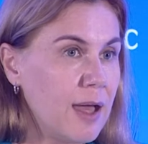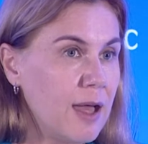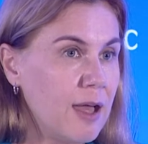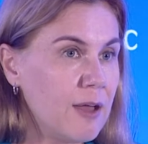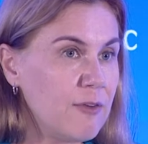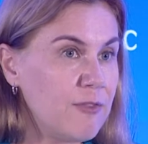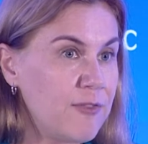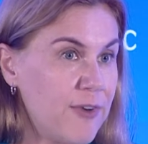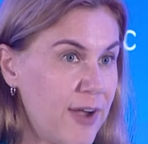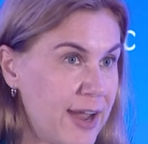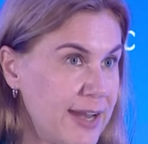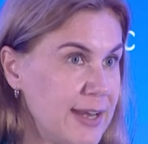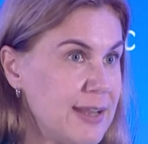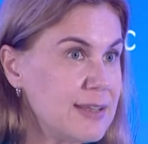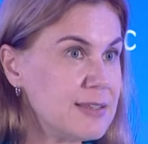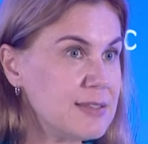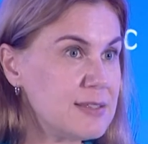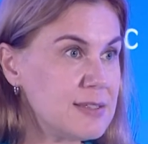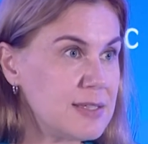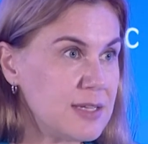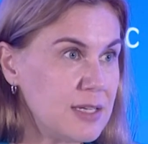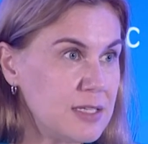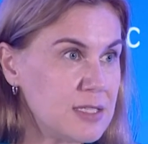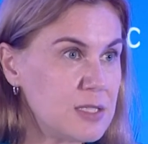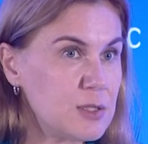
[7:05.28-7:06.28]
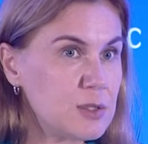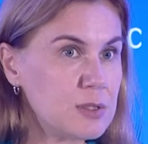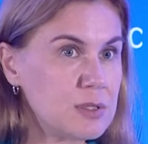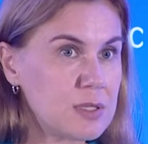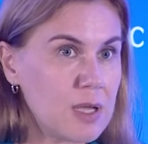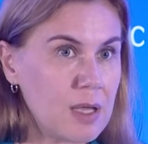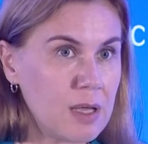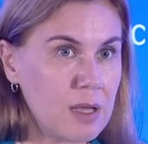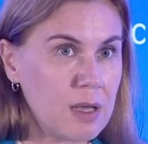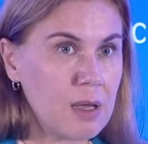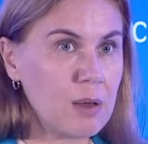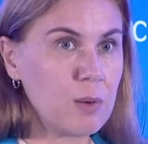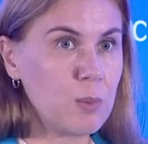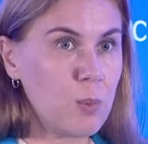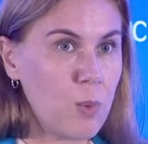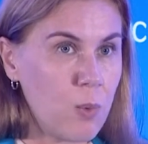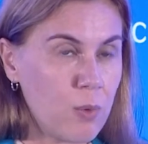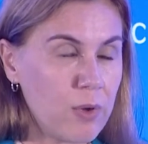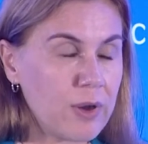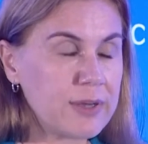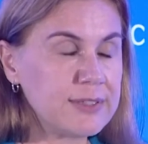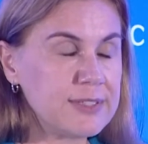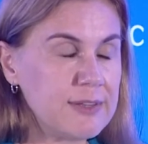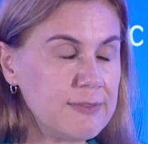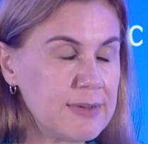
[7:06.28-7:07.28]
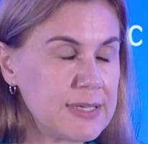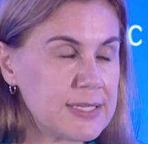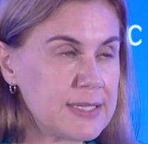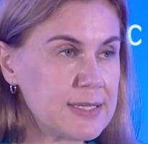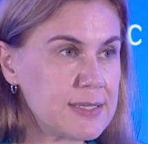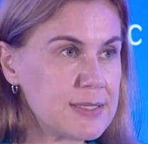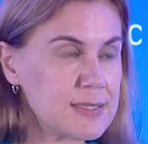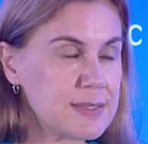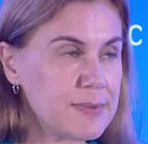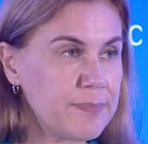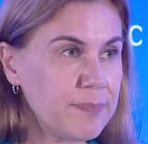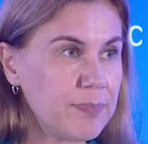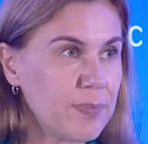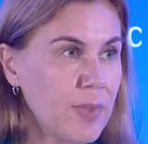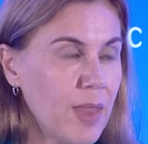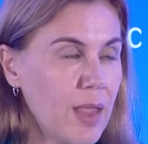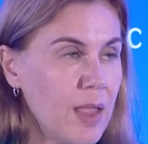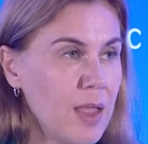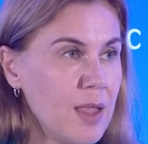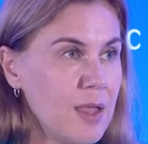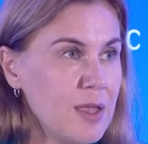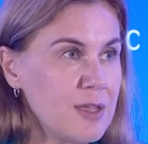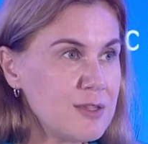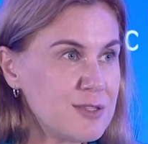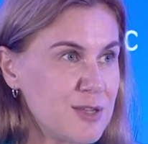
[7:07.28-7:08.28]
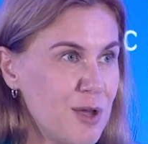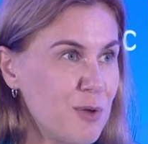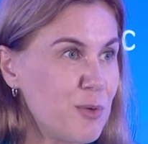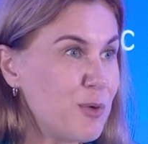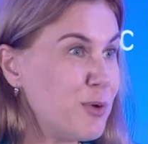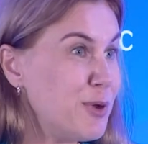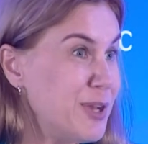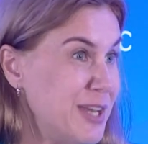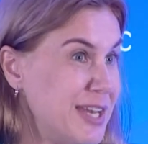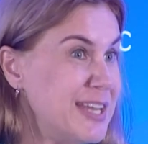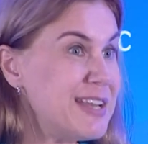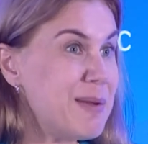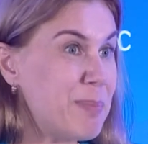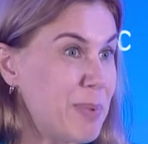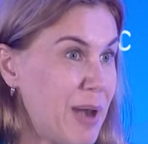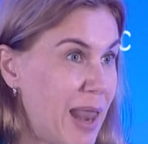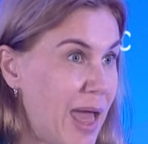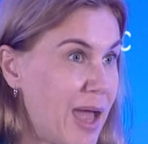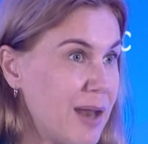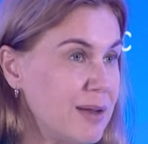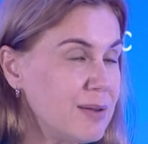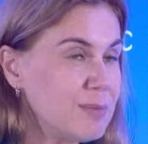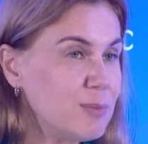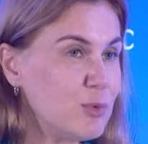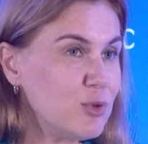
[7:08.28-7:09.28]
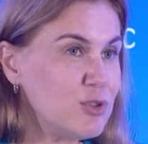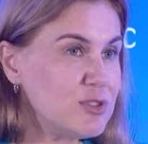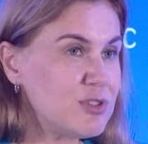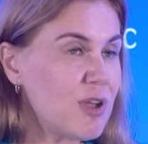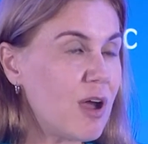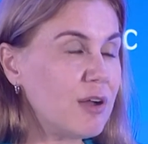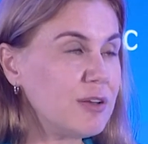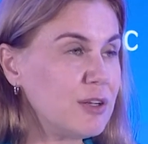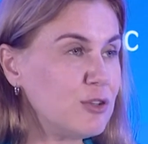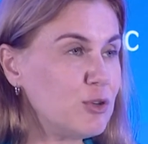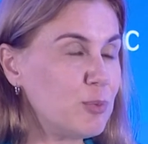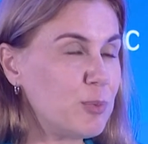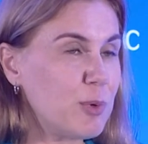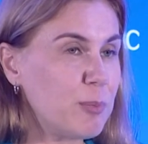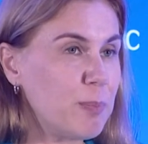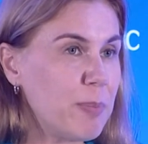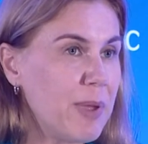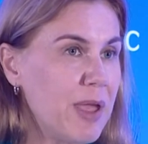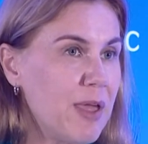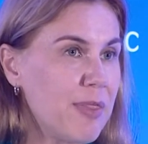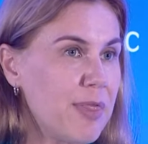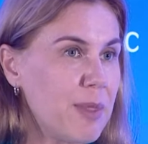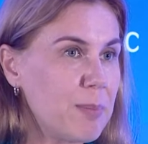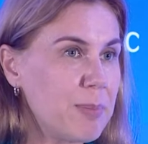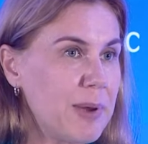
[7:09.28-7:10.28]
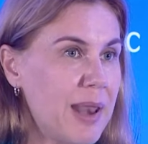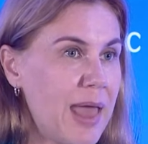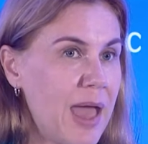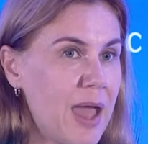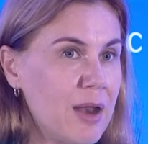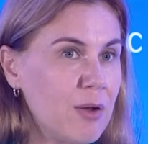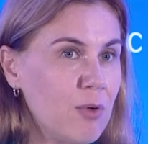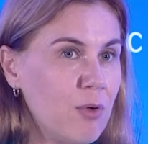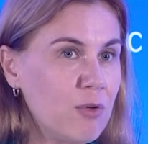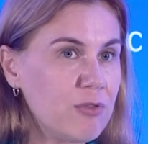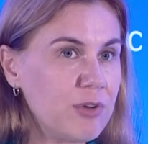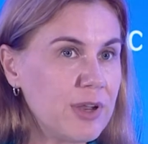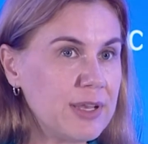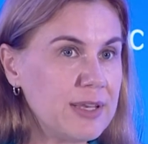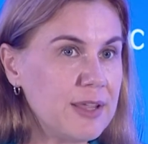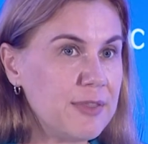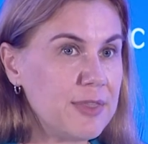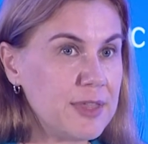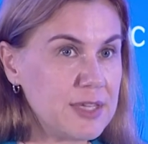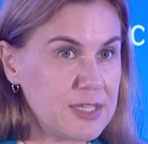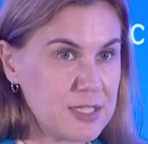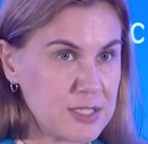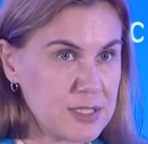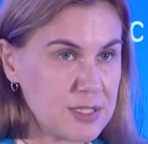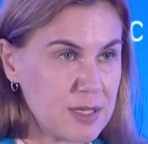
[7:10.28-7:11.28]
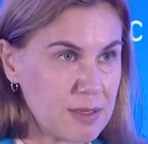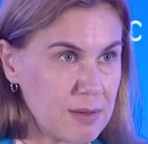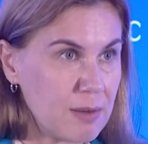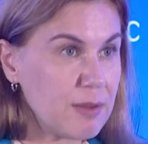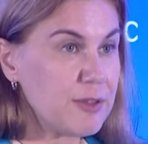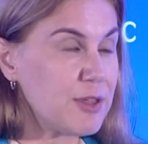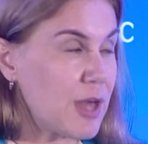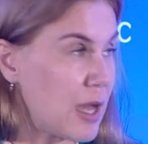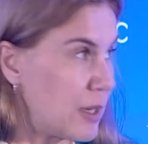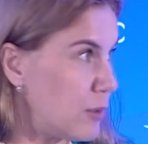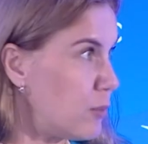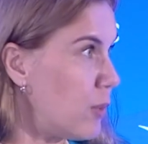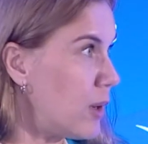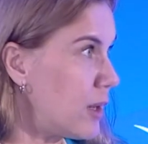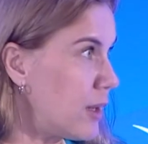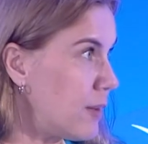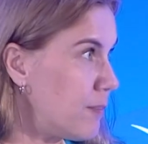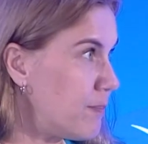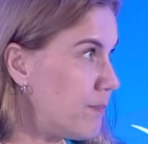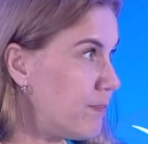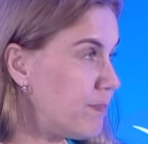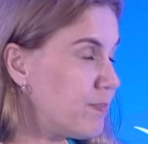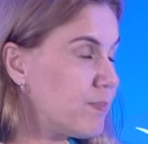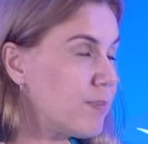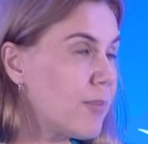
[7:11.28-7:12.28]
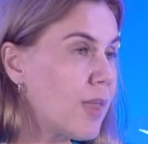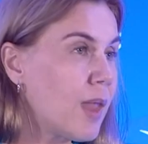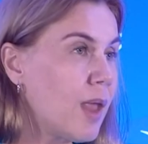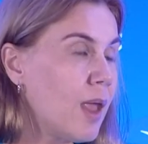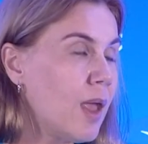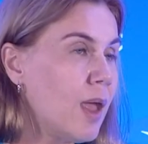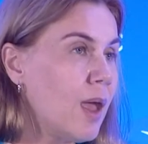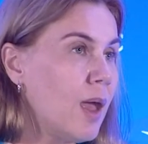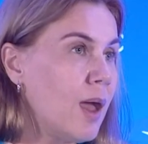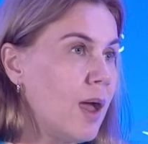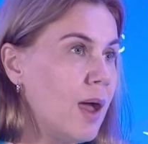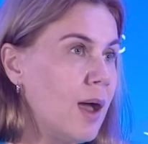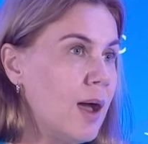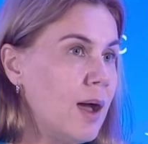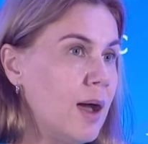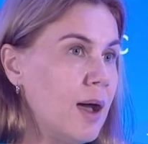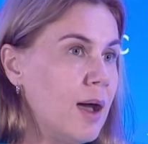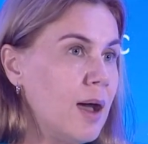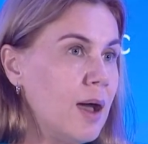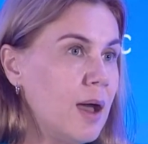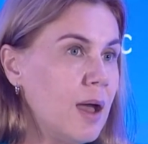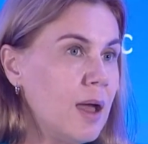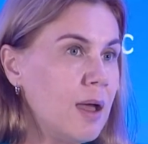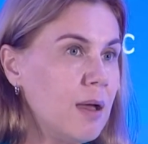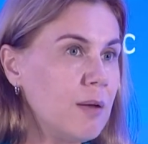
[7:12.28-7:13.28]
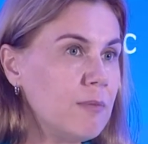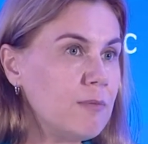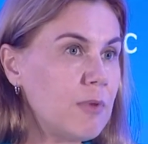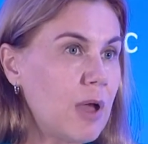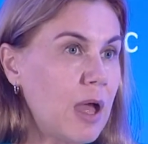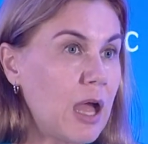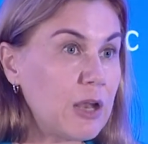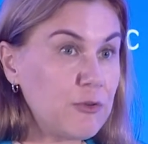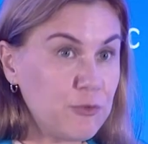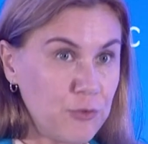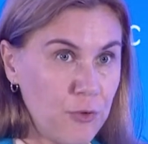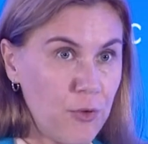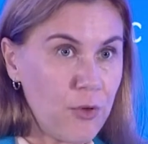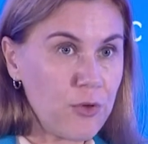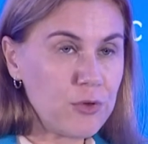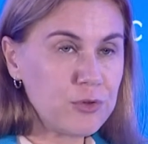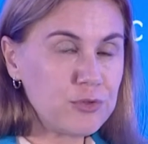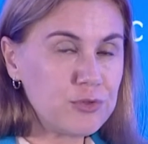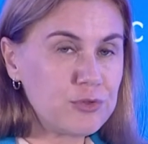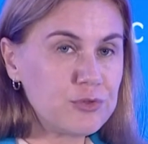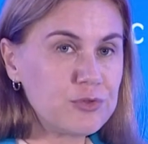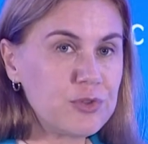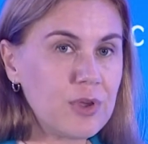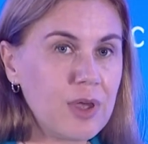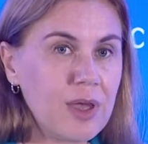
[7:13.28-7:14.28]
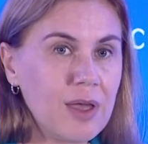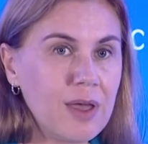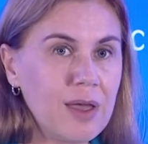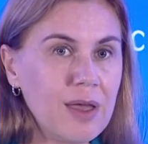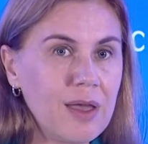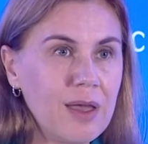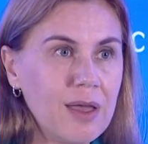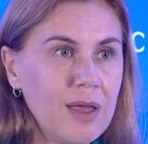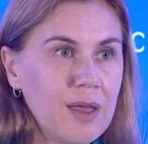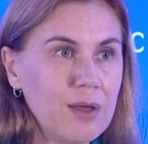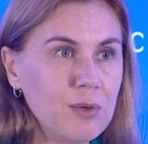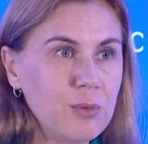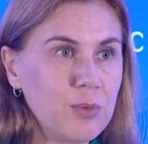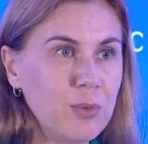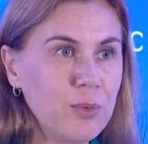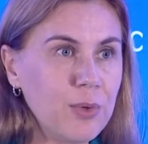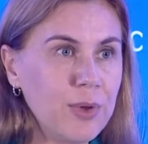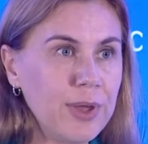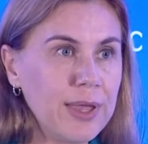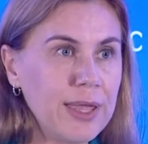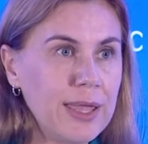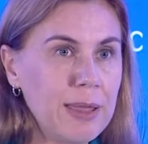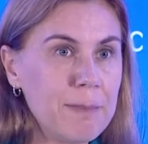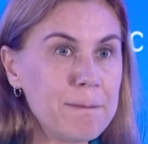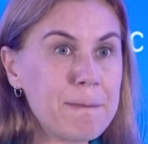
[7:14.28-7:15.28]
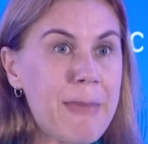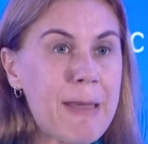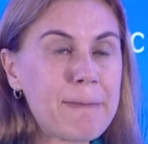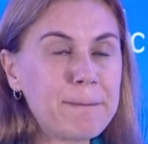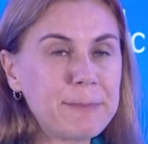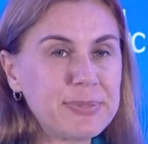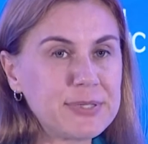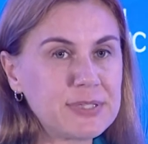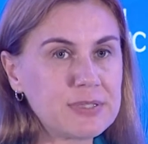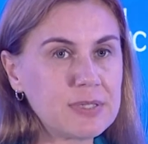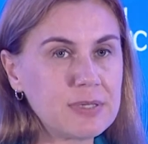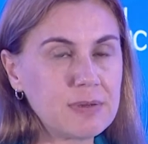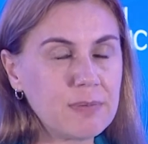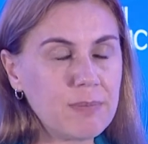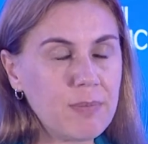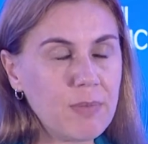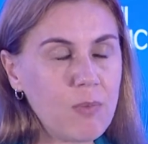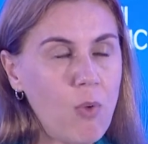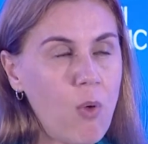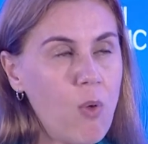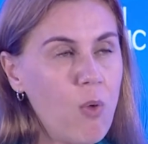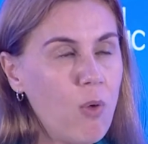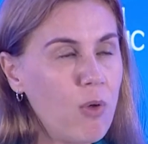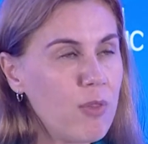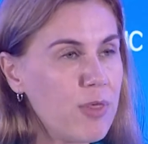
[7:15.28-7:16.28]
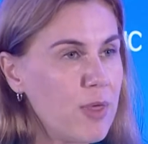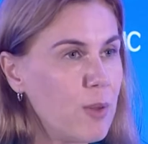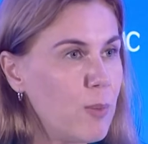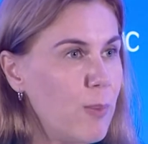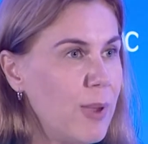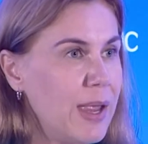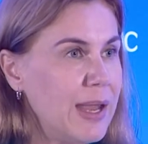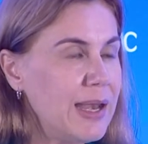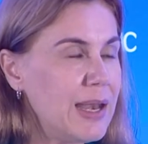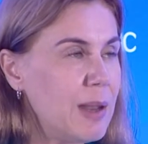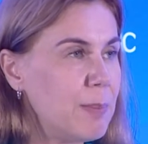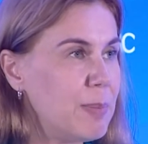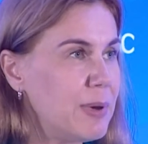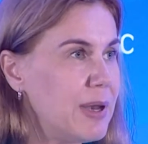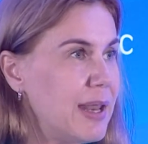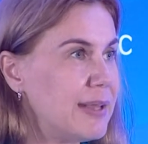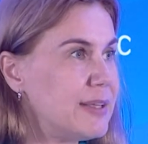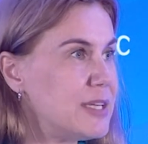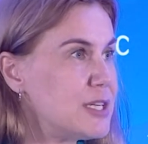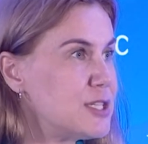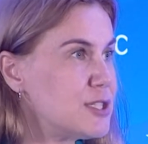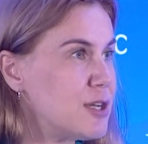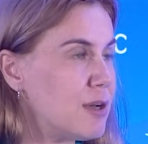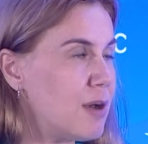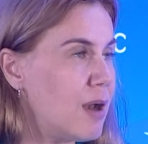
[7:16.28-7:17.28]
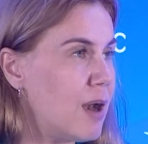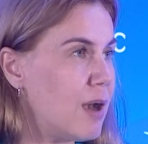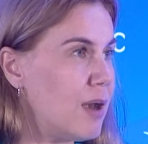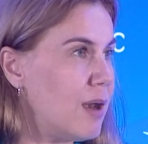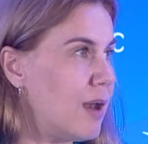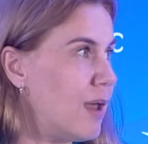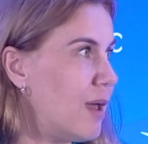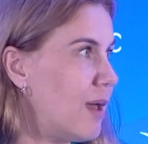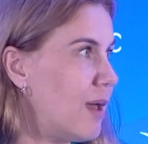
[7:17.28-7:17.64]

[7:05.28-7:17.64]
finances war activities. So we need a plan. We started to prepare the plan already this January. At first, we mapped all the available additional